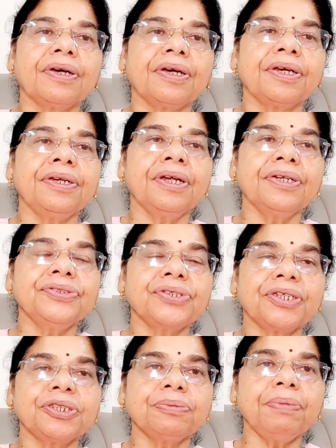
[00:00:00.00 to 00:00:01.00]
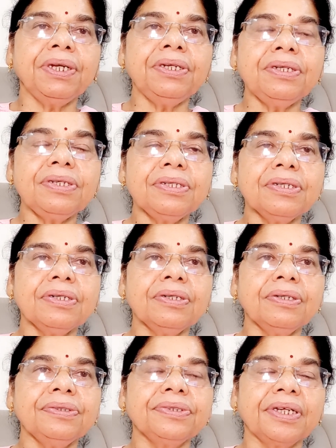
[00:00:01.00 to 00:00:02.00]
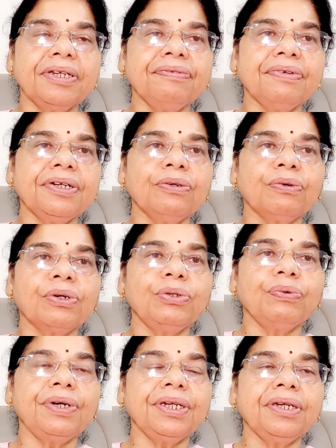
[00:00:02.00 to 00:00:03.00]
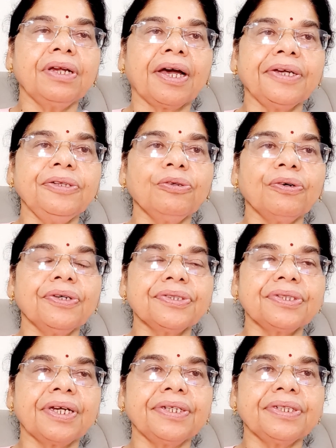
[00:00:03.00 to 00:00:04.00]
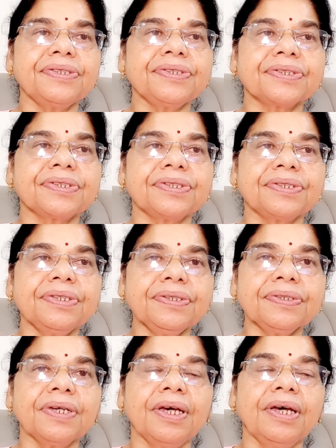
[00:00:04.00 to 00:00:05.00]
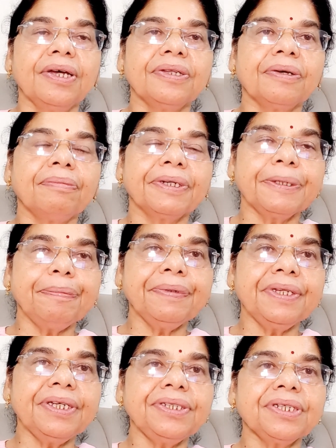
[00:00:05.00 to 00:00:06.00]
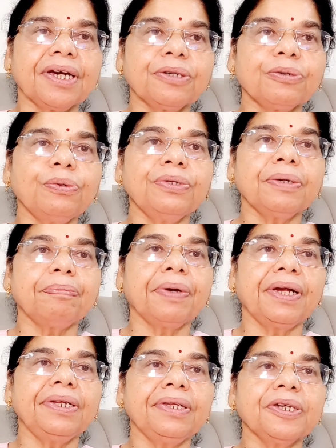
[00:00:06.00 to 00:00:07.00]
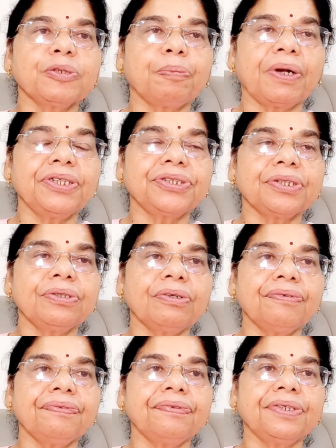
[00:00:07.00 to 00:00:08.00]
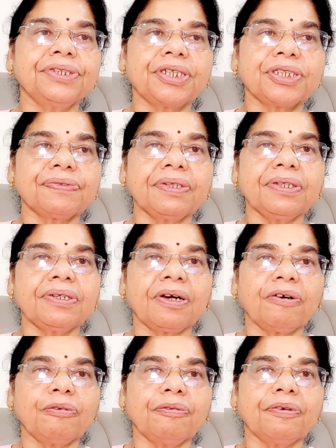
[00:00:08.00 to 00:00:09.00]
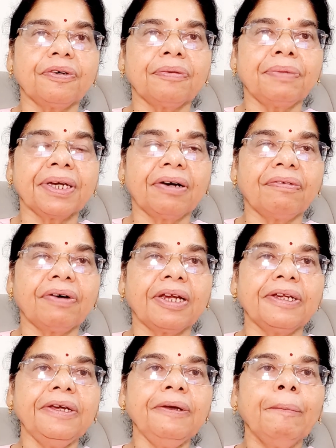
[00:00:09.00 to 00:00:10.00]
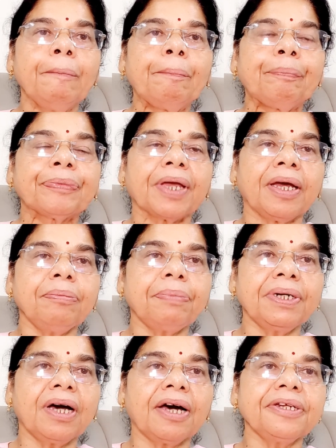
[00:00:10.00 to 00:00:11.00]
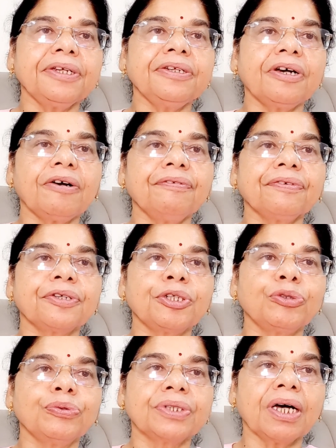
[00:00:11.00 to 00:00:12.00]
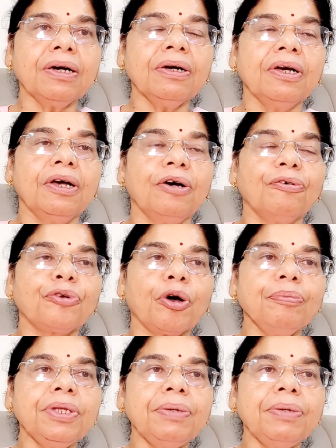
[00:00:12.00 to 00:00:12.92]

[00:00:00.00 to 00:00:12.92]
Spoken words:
In a judgment delivered on 29th August 1966, the Madhya Pradesh High Court upheld the expulsion of Yeshwant Rao Meghawale and Pandhari Rao Kriduta from the